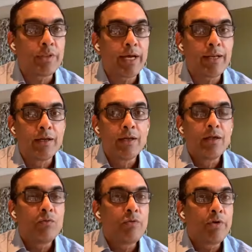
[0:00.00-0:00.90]
that
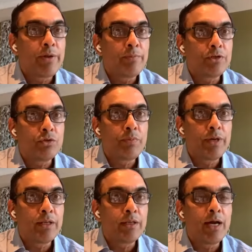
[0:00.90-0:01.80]
we're able to
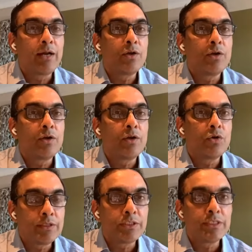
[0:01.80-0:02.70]
build our
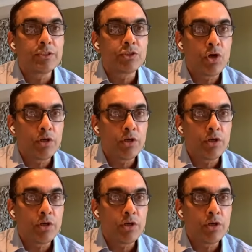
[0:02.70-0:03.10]
local industries